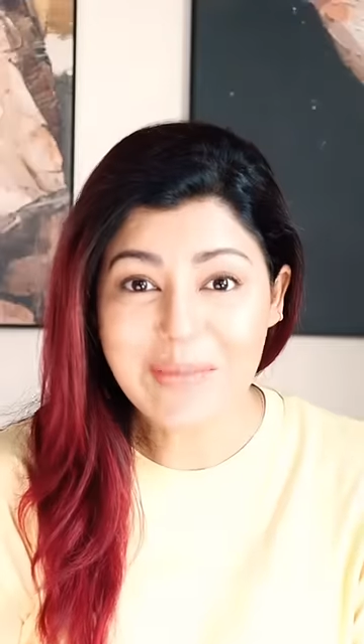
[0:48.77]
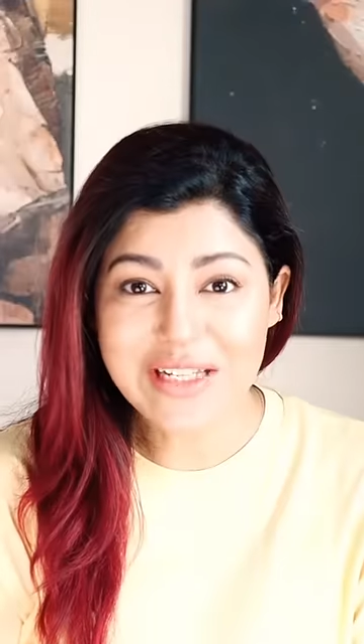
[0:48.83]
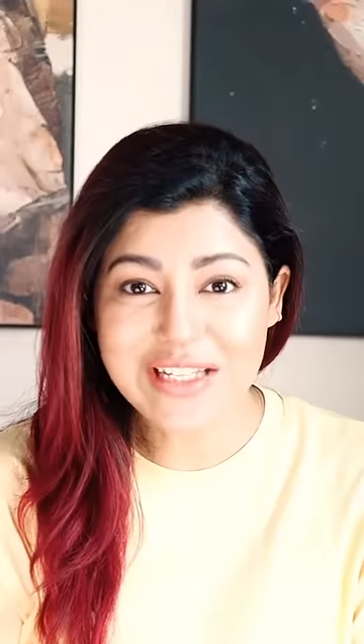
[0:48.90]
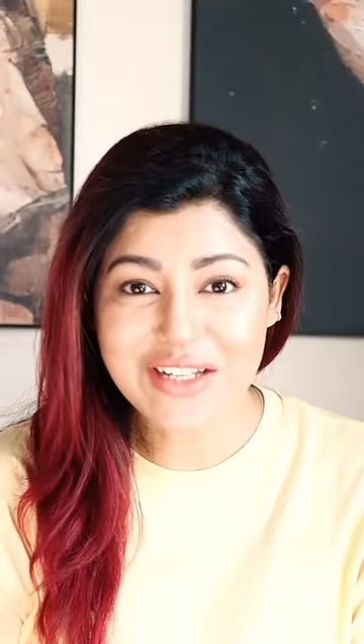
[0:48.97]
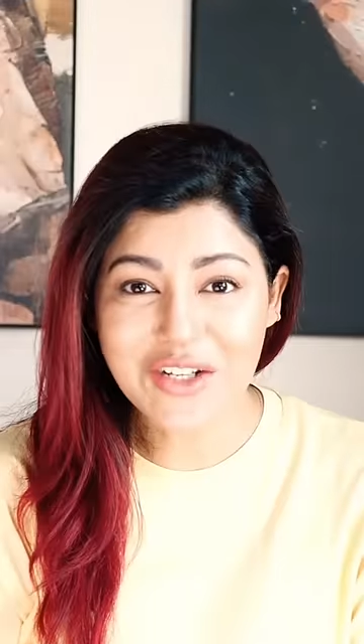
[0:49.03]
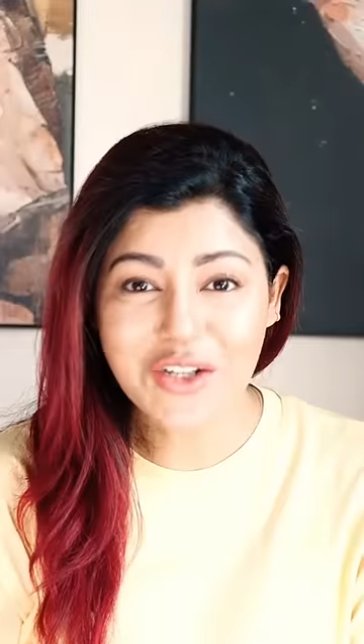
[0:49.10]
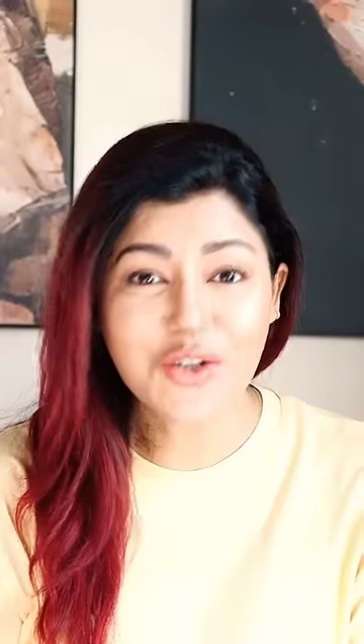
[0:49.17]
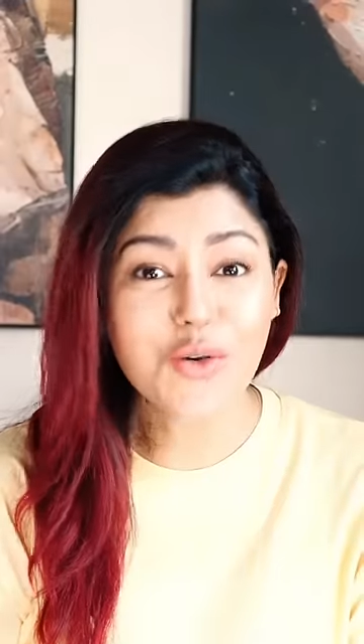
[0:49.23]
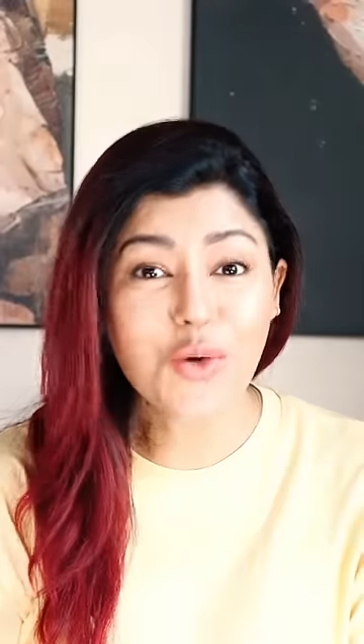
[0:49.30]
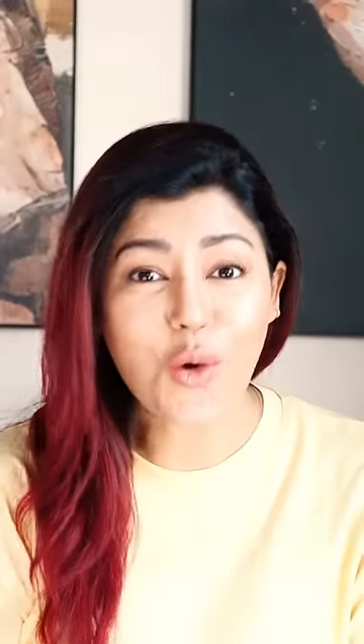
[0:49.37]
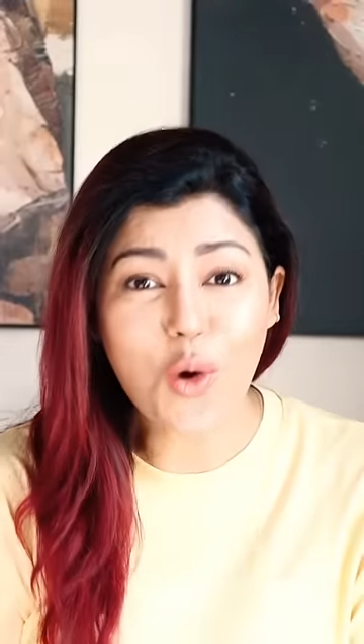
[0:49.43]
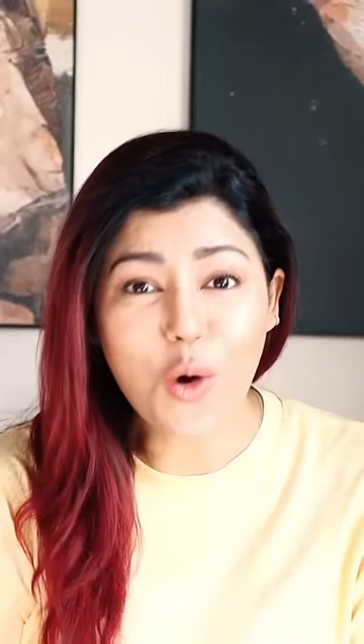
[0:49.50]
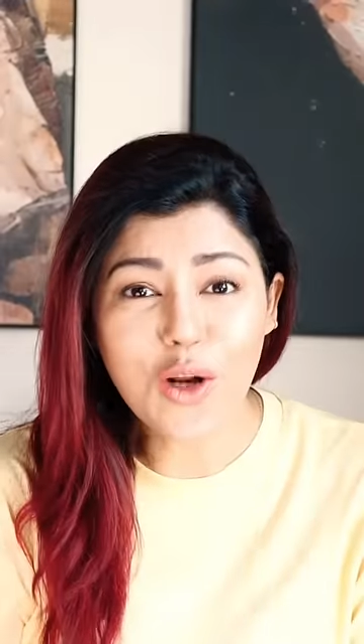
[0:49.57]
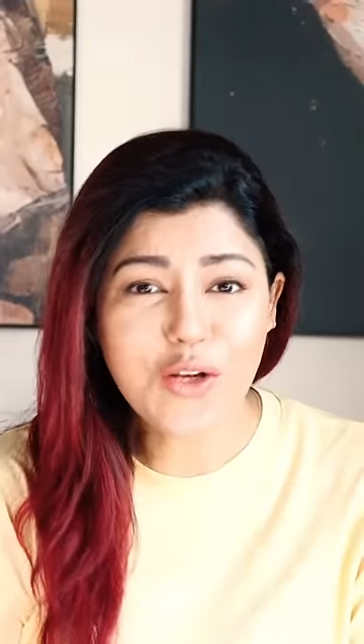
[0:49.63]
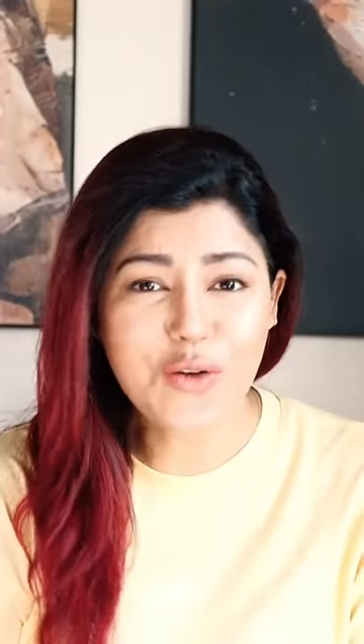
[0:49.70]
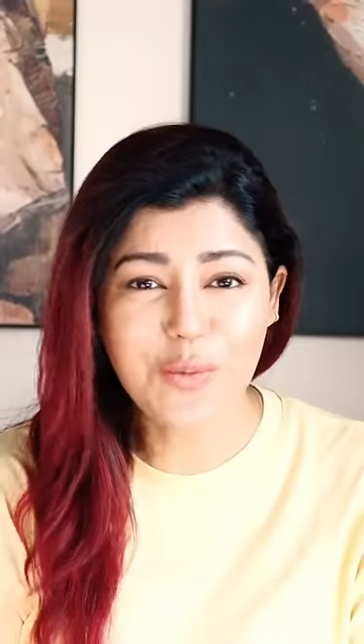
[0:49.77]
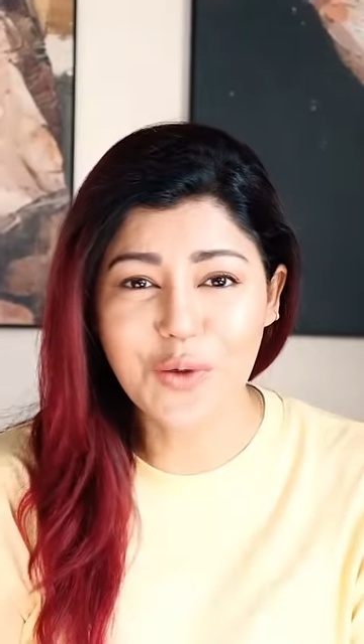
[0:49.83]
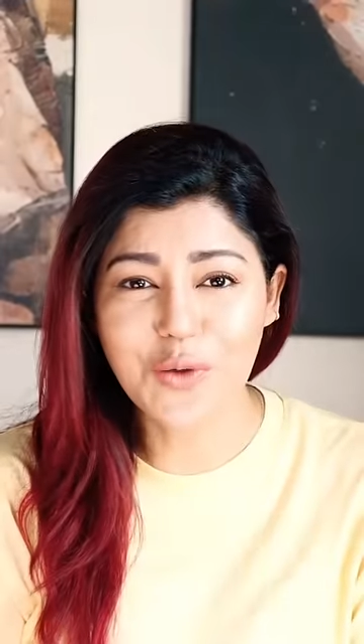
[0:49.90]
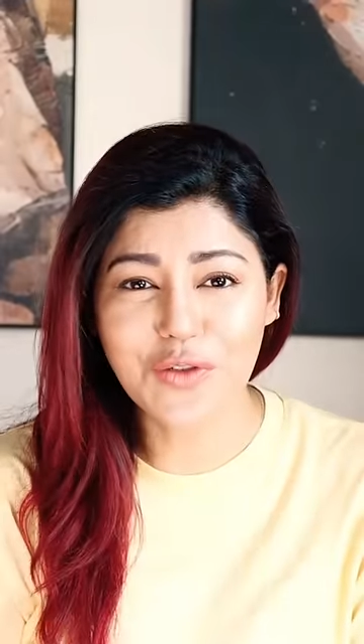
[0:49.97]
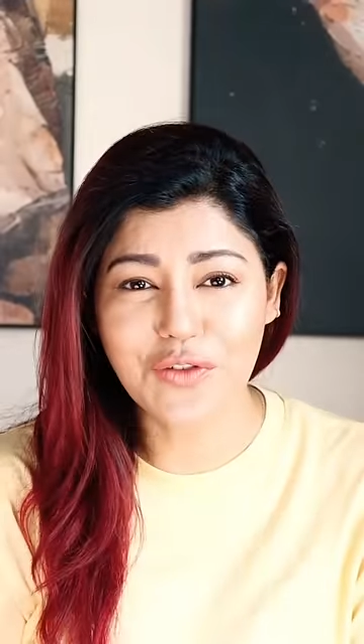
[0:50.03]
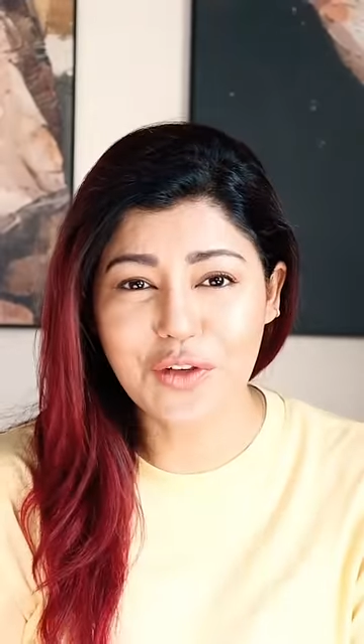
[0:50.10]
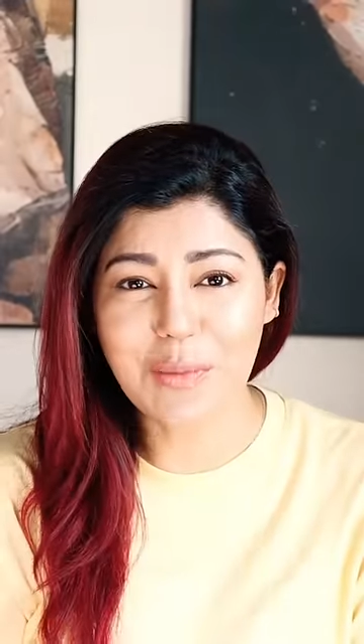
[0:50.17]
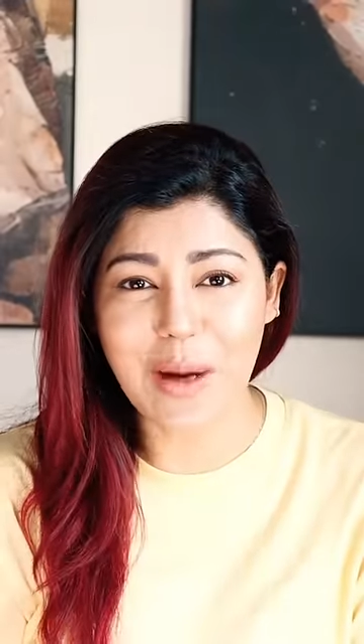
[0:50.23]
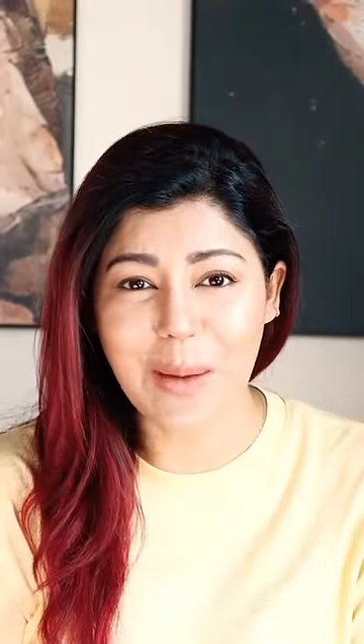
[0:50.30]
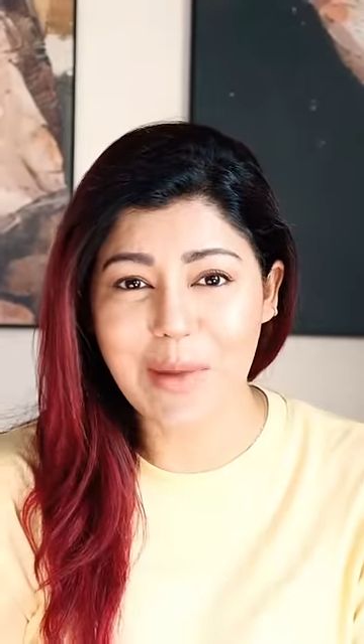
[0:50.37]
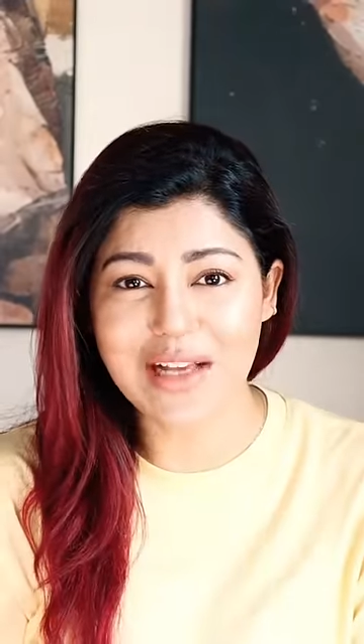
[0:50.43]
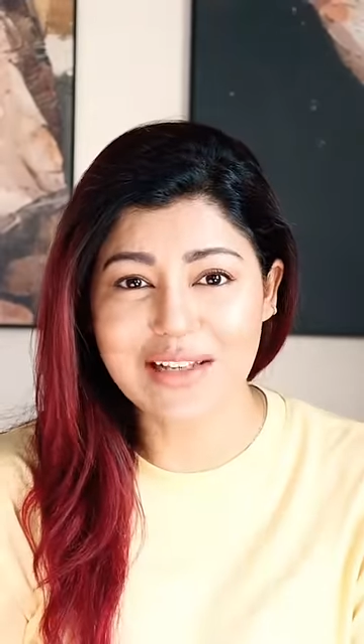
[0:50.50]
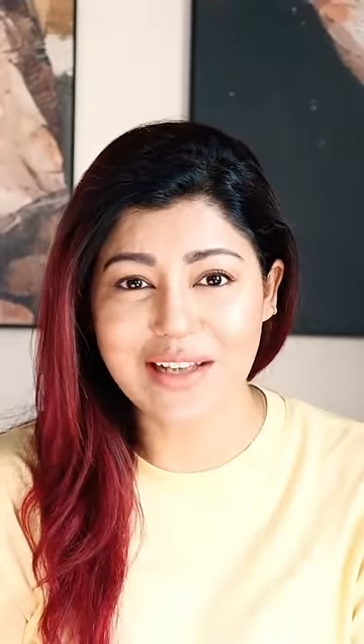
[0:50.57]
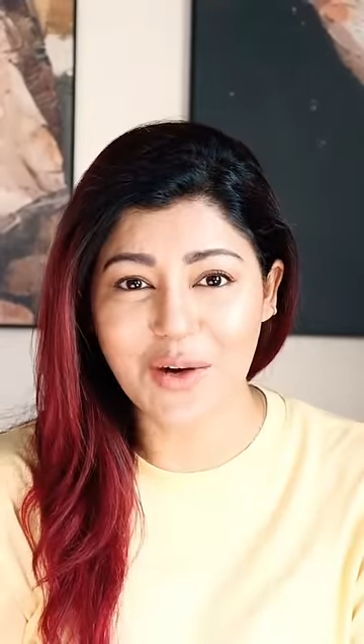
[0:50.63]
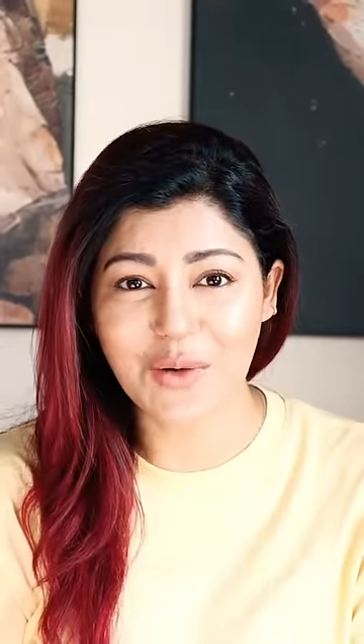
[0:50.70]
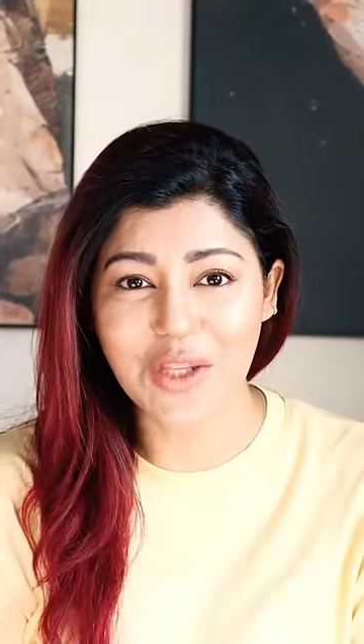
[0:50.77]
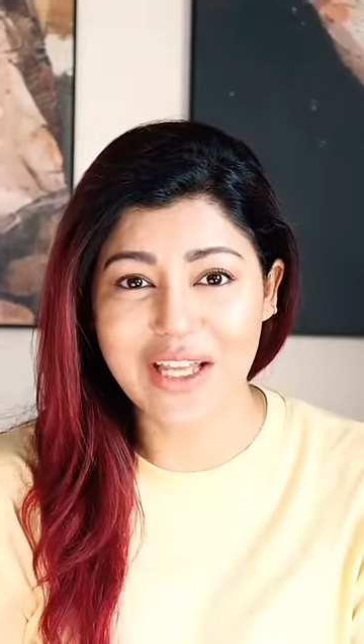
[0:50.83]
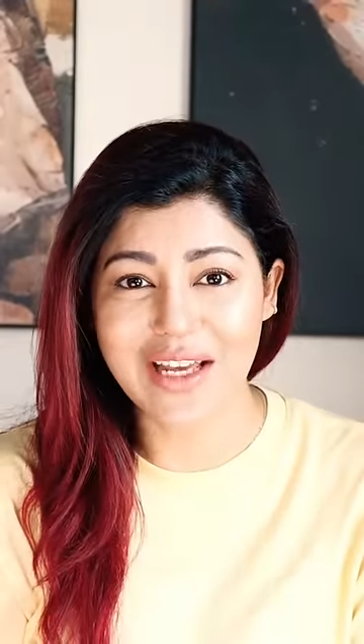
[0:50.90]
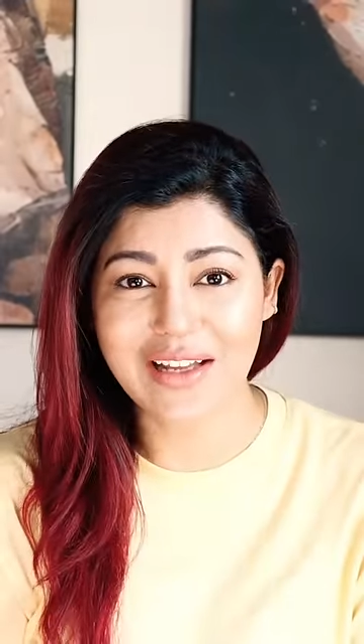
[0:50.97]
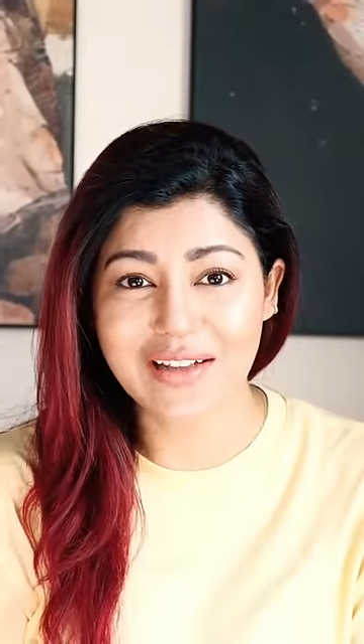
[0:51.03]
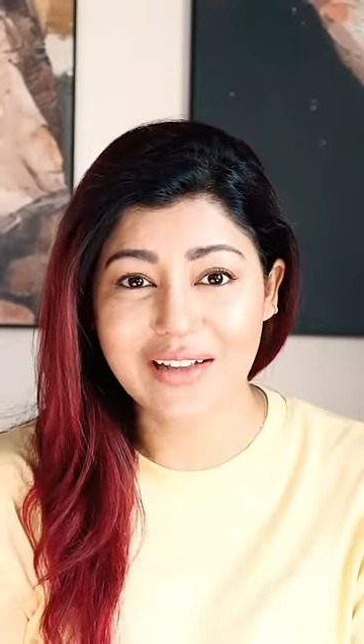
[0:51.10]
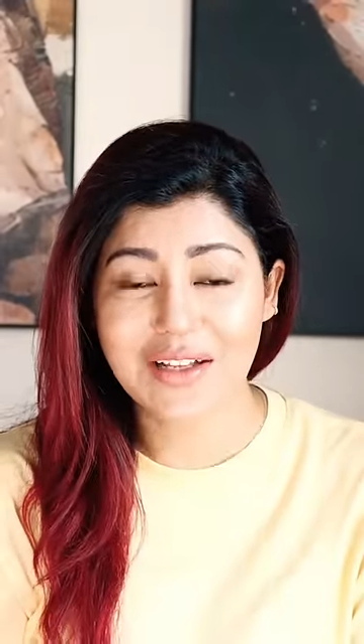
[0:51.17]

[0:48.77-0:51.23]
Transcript: message to all you beautiful mamas out there,